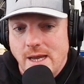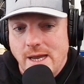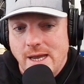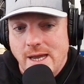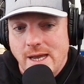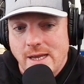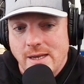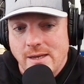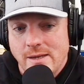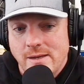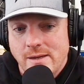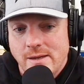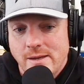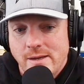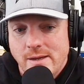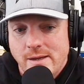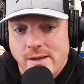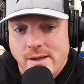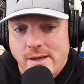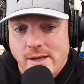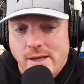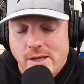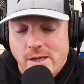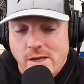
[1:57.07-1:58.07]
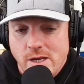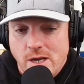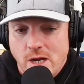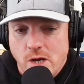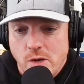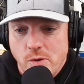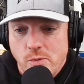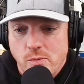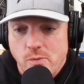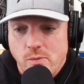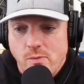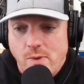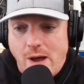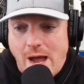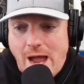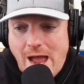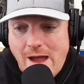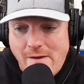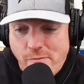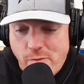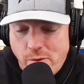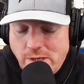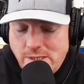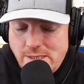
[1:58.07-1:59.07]
And, I
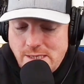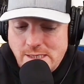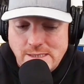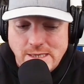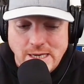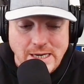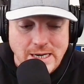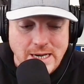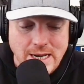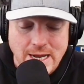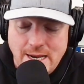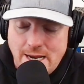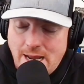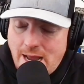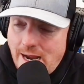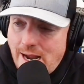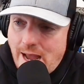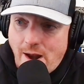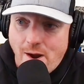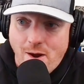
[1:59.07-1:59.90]
have 46.99. I